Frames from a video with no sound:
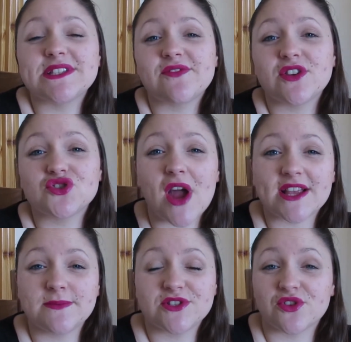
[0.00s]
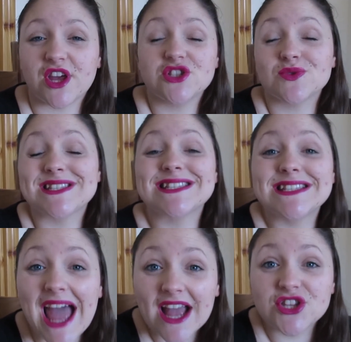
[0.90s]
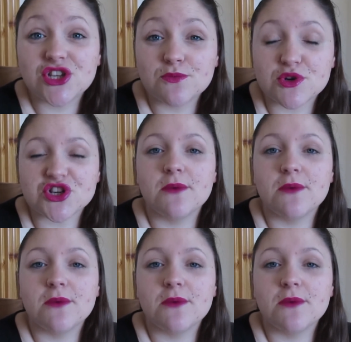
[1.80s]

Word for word: myself on track to make sure that I don't snack too much.